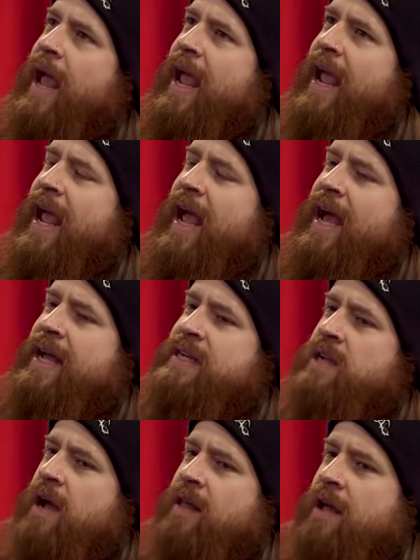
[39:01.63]

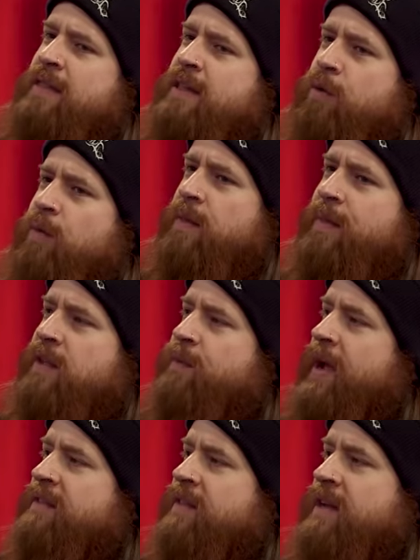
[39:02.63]
And I think of the best
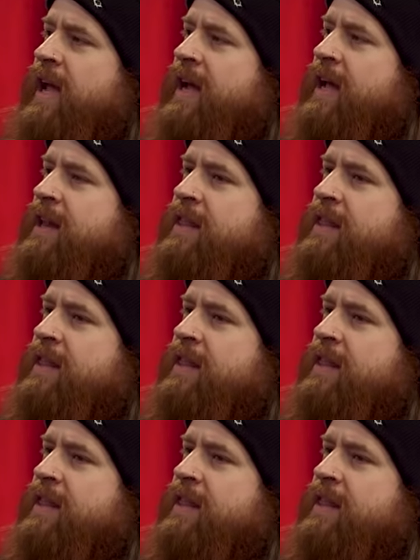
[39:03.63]
bands of the decade.